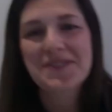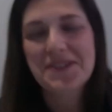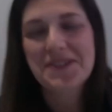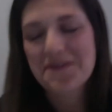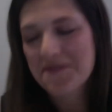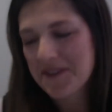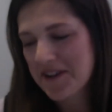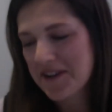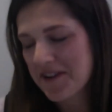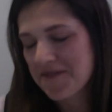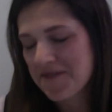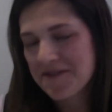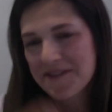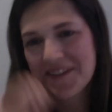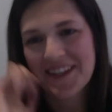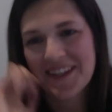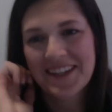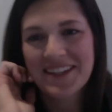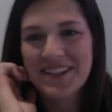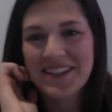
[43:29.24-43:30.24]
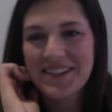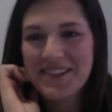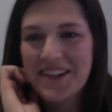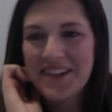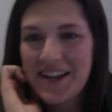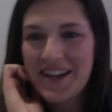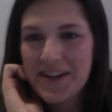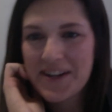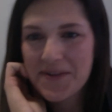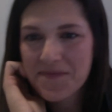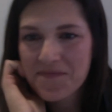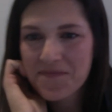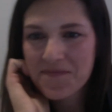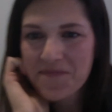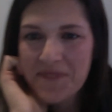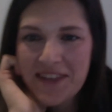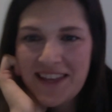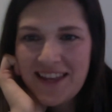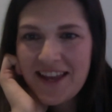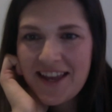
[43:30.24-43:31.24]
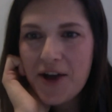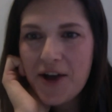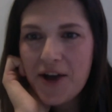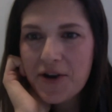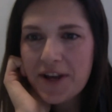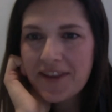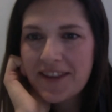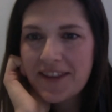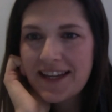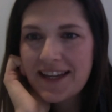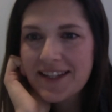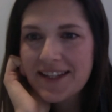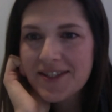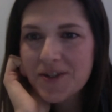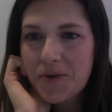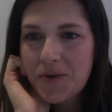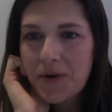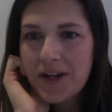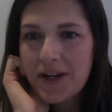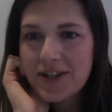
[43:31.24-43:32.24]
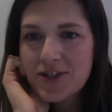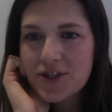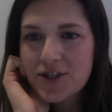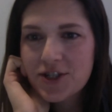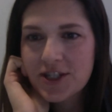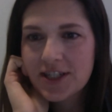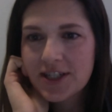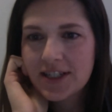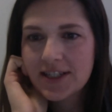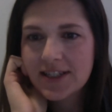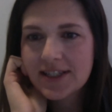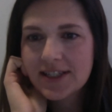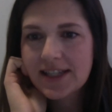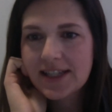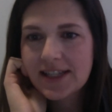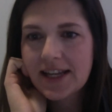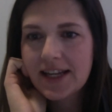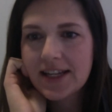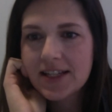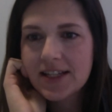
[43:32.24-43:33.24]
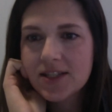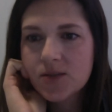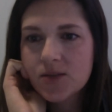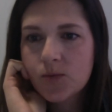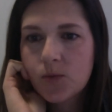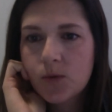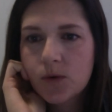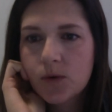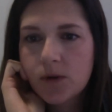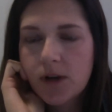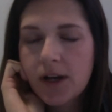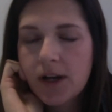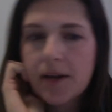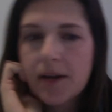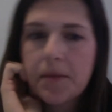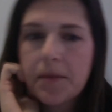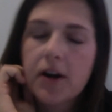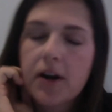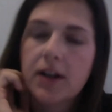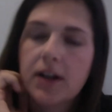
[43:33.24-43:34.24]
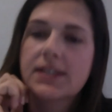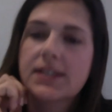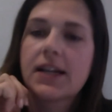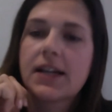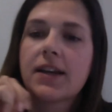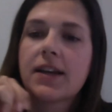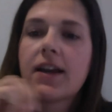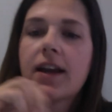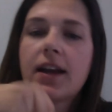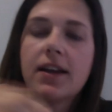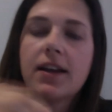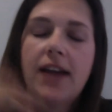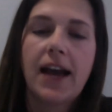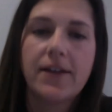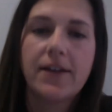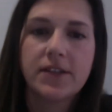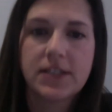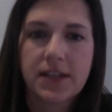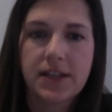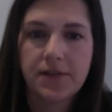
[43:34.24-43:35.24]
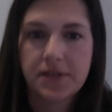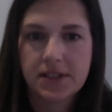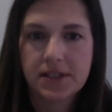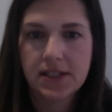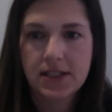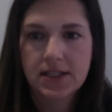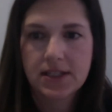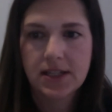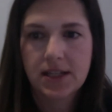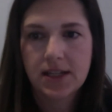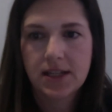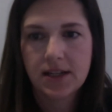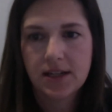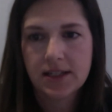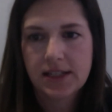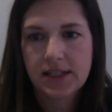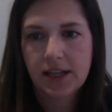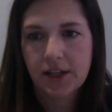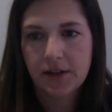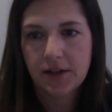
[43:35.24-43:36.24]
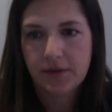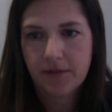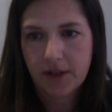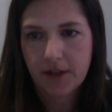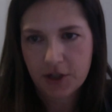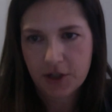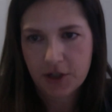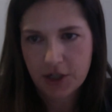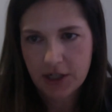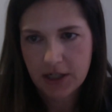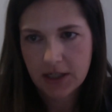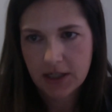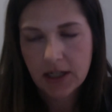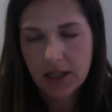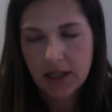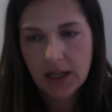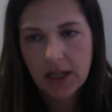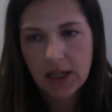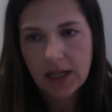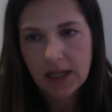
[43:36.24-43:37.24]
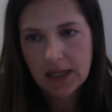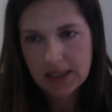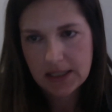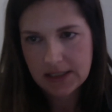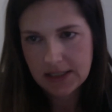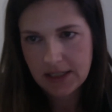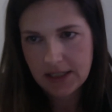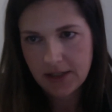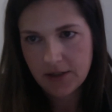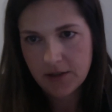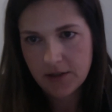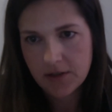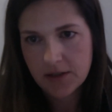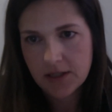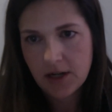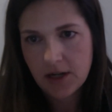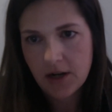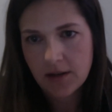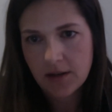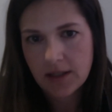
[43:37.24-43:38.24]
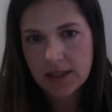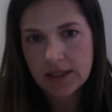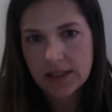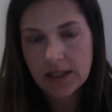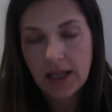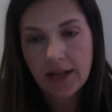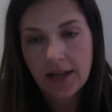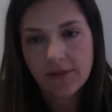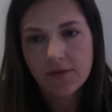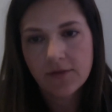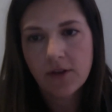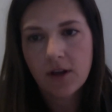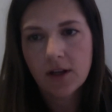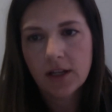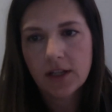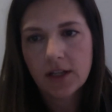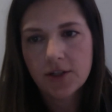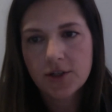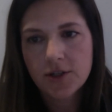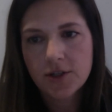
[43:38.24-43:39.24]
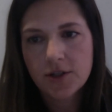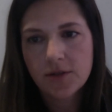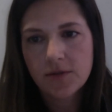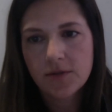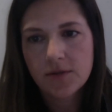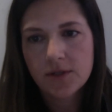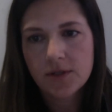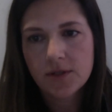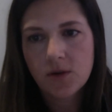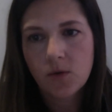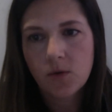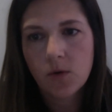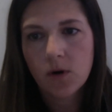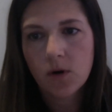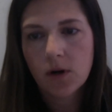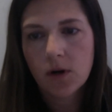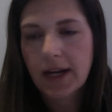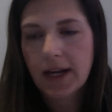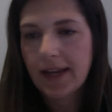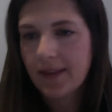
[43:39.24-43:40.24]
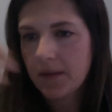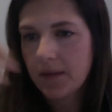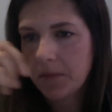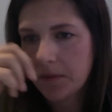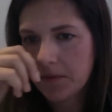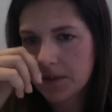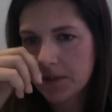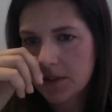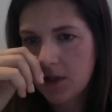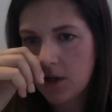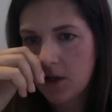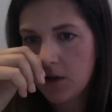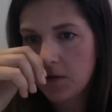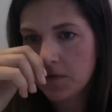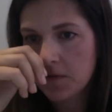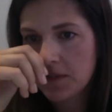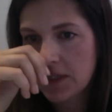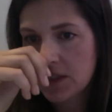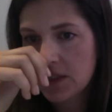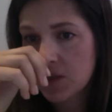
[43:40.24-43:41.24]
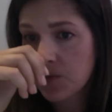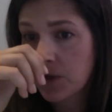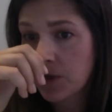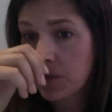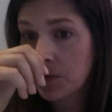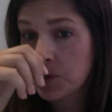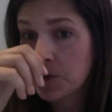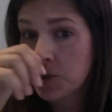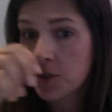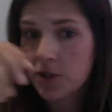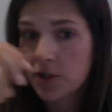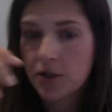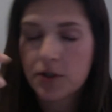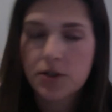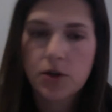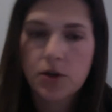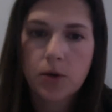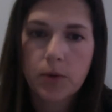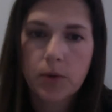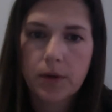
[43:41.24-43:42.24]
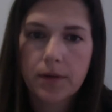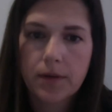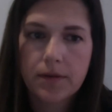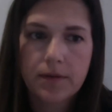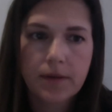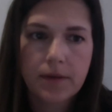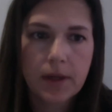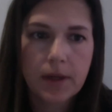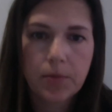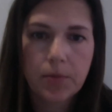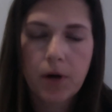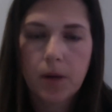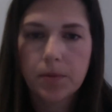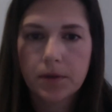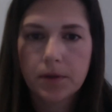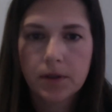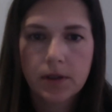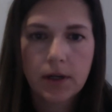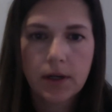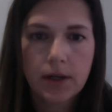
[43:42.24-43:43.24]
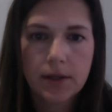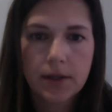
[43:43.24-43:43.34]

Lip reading: very helpful. Thank you. Okay, the next question says, having deficits in executive function skills, are these lifelong issues, or can they be resolved as the brain matures, or with like proper